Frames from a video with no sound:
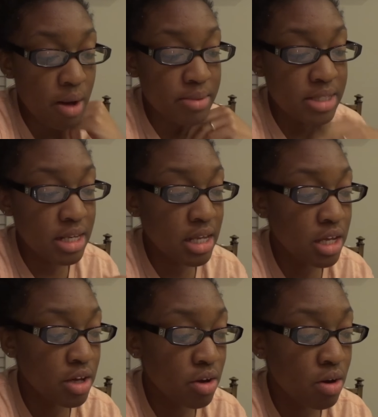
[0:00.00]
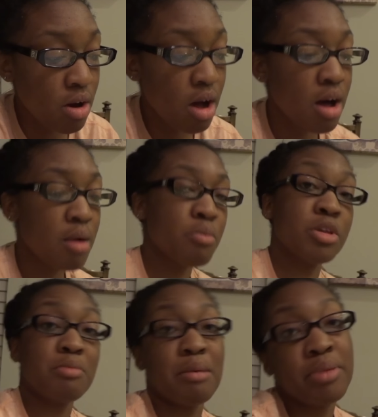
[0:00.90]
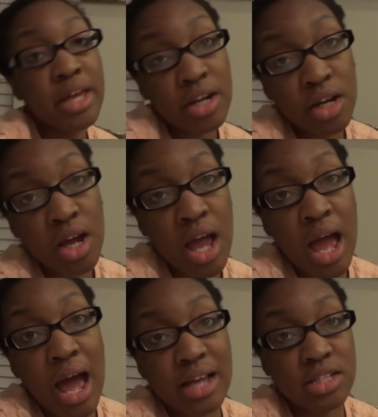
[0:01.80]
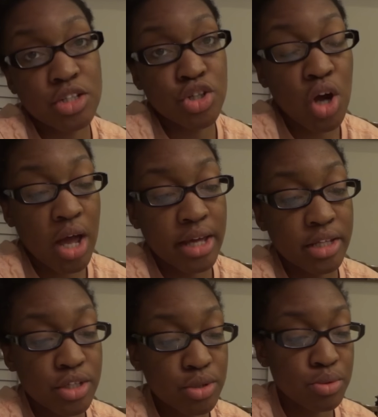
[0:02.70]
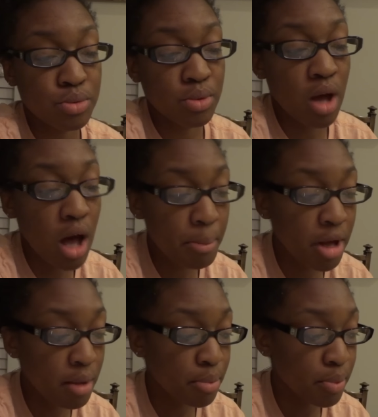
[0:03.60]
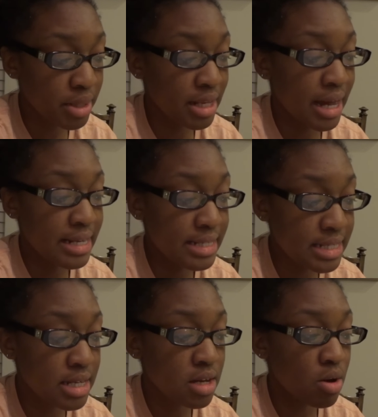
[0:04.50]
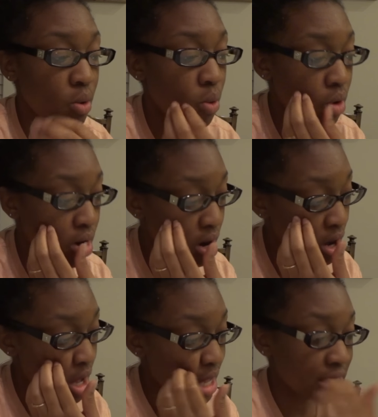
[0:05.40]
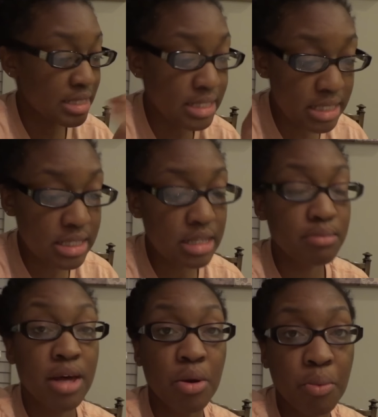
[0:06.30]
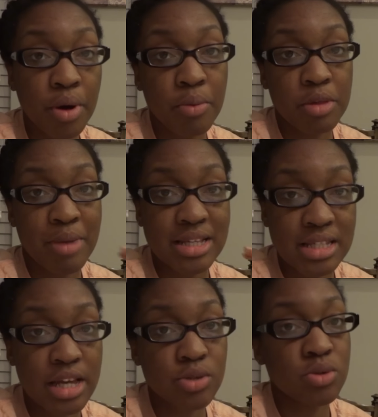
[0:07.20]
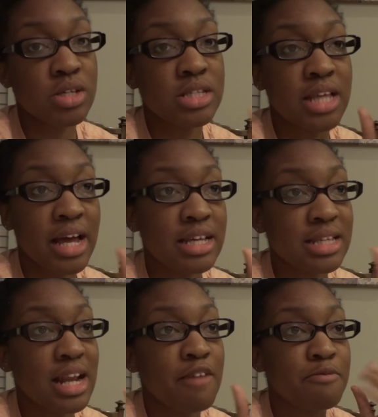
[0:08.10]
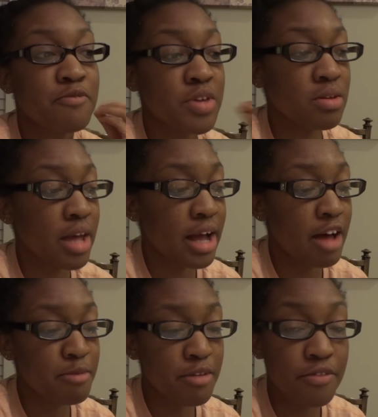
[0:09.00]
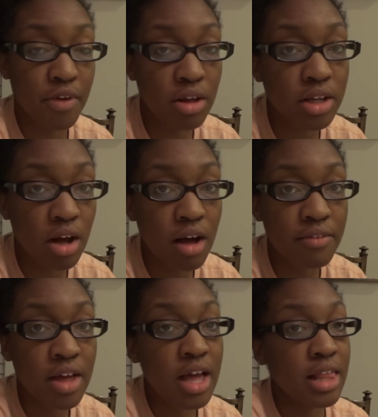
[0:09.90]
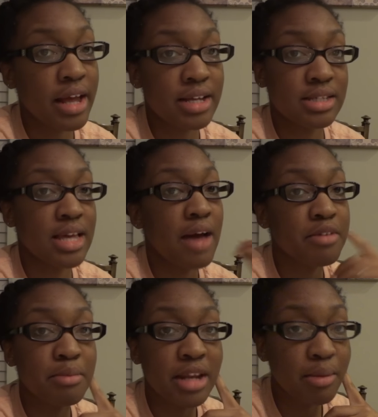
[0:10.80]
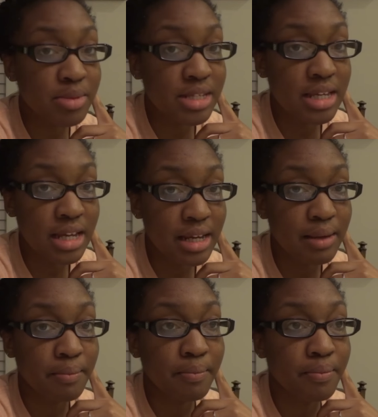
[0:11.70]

I'm sitting here um, with my planner actually trying to come up with an idea or a system that'll work with my schedule. Because like I said, I feel like I've been falling off. Like I just haven't been able to get it